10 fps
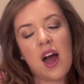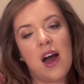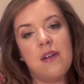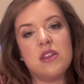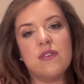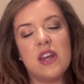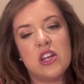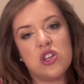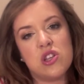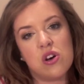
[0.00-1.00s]
Uh, this
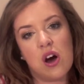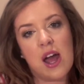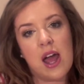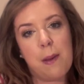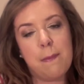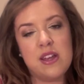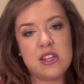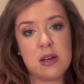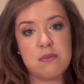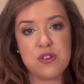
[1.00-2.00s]
foundation's got a
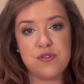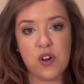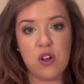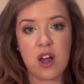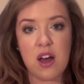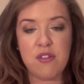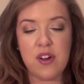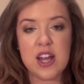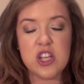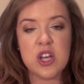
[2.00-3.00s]
medium to full
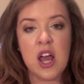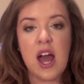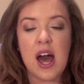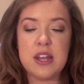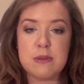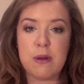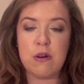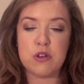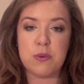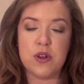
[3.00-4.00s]
coverage and it's
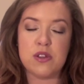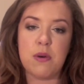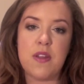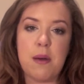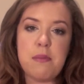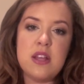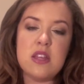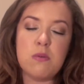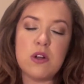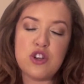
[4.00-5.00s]
buildable so what that
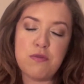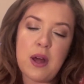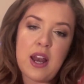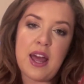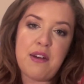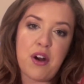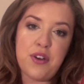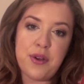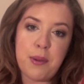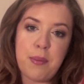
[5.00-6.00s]
means is once you've put a layer
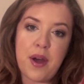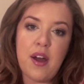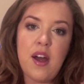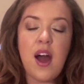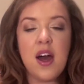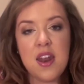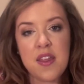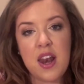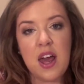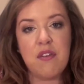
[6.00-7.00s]
on you can put
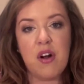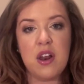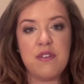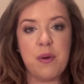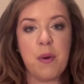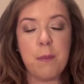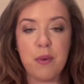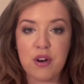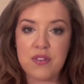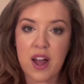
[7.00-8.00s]
another layer on if you want
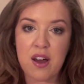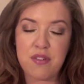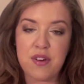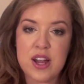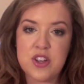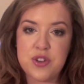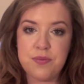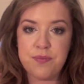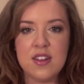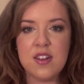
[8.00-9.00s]
more of a coverage.
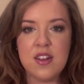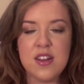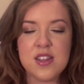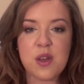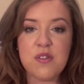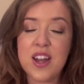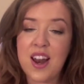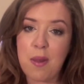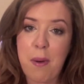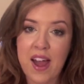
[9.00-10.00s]
So I really
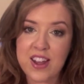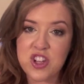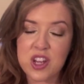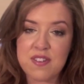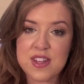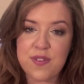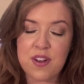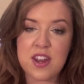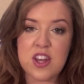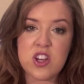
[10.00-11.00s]
like the packaging of this
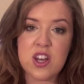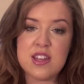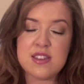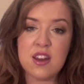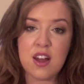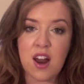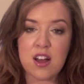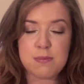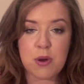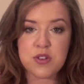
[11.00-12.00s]
foundation. It's in a
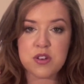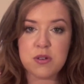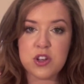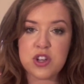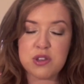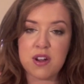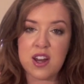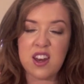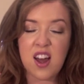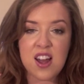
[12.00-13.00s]
glass bottle, which is
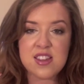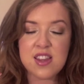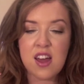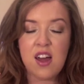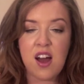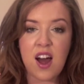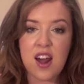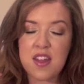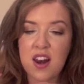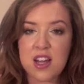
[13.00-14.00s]
really nice. I
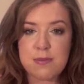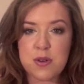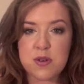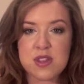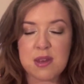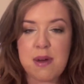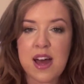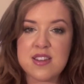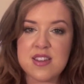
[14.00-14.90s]
like the glass bottles compared